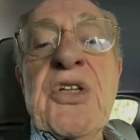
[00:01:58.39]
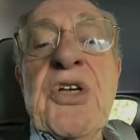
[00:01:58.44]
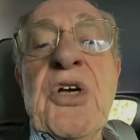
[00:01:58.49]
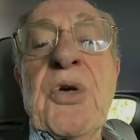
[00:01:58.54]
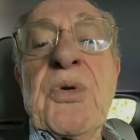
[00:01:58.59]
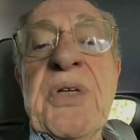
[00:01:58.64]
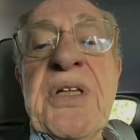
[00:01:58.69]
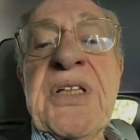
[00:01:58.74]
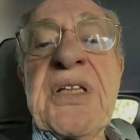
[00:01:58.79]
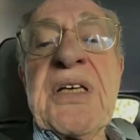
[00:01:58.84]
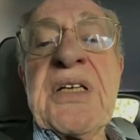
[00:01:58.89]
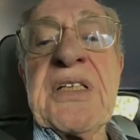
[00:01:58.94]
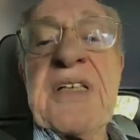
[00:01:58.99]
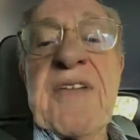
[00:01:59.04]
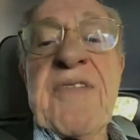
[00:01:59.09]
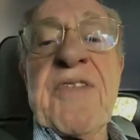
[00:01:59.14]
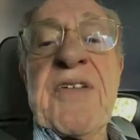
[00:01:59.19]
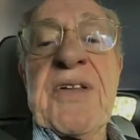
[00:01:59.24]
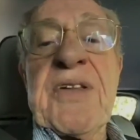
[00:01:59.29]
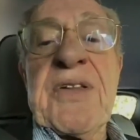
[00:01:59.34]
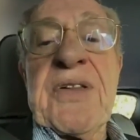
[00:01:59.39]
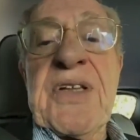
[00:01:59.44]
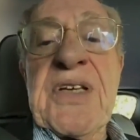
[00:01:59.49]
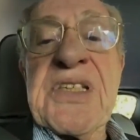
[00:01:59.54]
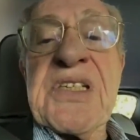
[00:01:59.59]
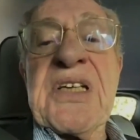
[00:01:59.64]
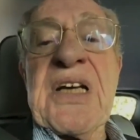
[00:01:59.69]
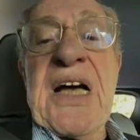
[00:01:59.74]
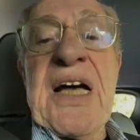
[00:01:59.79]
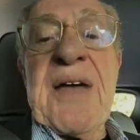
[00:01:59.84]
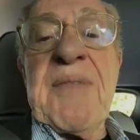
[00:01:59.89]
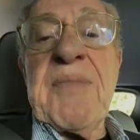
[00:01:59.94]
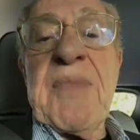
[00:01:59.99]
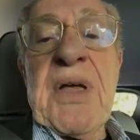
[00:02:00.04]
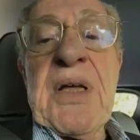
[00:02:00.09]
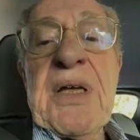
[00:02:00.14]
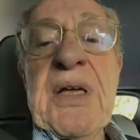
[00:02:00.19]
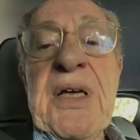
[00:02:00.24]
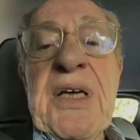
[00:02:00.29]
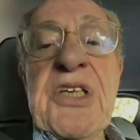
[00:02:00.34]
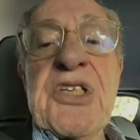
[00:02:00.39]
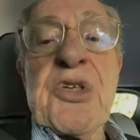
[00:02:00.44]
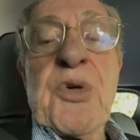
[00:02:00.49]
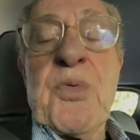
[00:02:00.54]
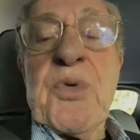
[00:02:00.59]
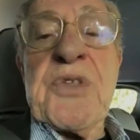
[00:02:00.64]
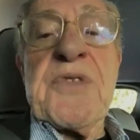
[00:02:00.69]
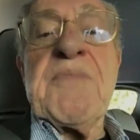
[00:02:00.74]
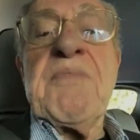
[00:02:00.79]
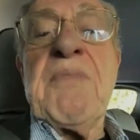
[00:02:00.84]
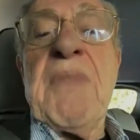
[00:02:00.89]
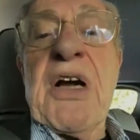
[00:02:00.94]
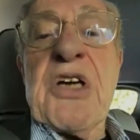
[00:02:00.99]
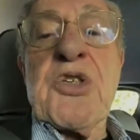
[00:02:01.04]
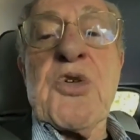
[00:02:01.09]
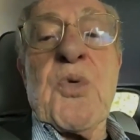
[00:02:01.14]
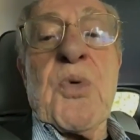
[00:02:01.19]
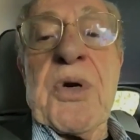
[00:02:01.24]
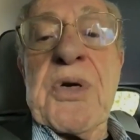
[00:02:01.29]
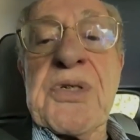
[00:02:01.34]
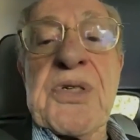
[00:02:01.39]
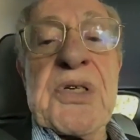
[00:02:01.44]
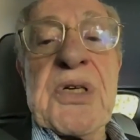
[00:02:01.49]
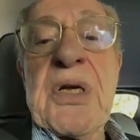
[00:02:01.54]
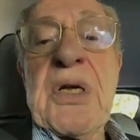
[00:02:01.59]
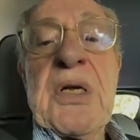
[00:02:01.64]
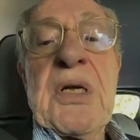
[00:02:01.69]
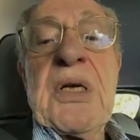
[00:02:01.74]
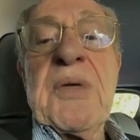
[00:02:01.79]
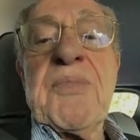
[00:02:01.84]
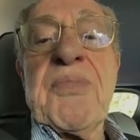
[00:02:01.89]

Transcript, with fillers: The only thing different this time is it was much worse.